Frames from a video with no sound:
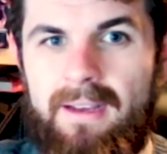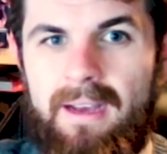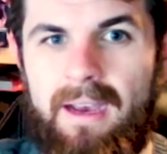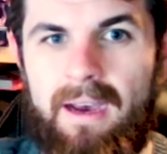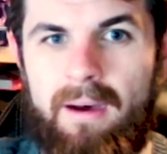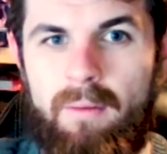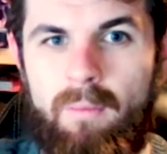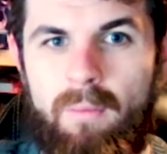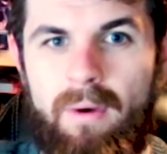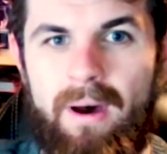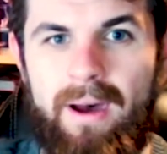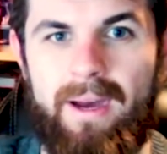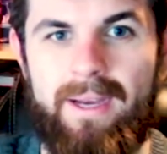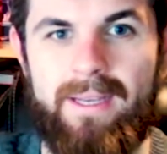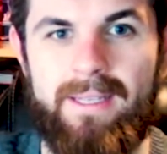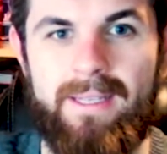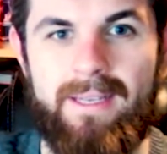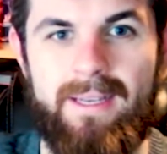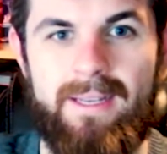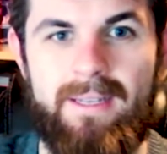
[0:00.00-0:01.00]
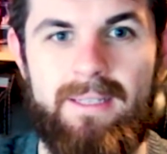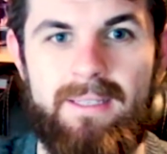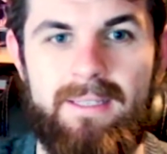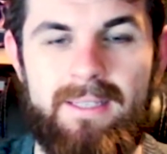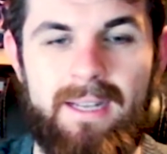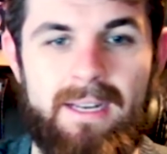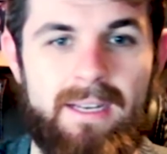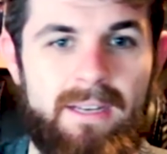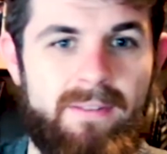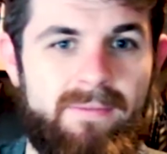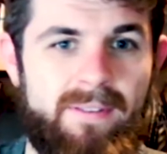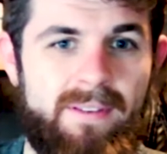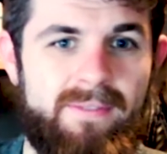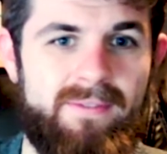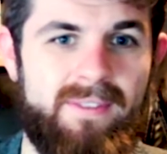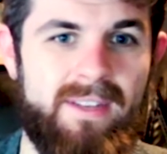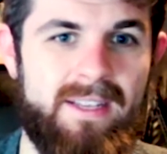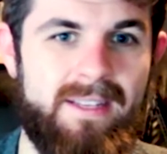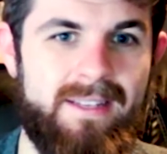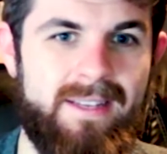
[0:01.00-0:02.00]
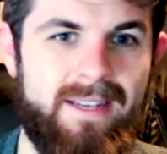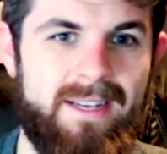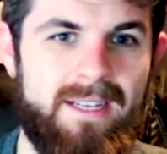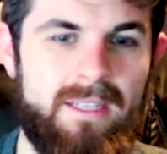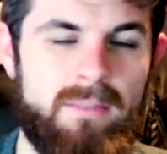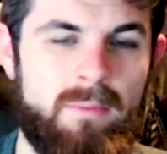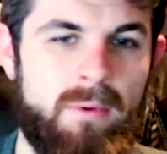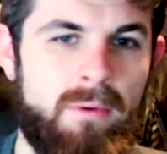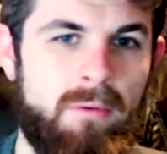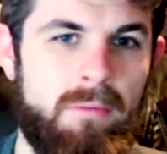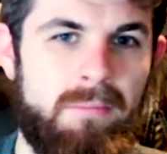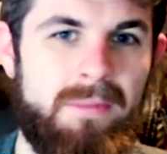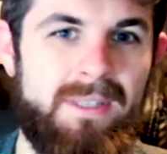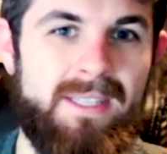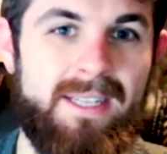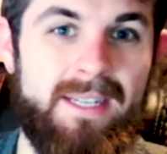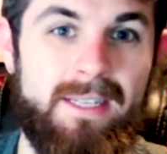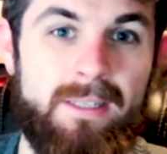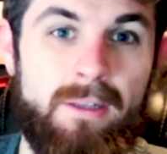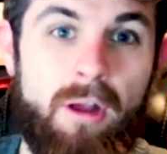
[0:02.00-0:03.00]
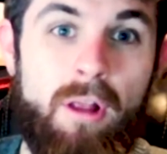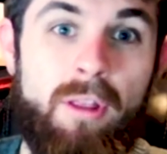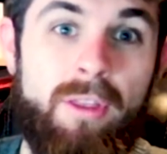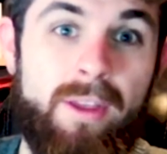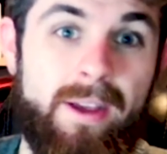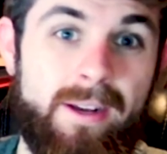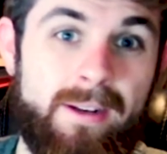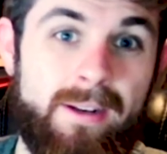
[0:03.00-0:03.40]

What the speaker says: and why in 10 to 15 years we will be seeing nothing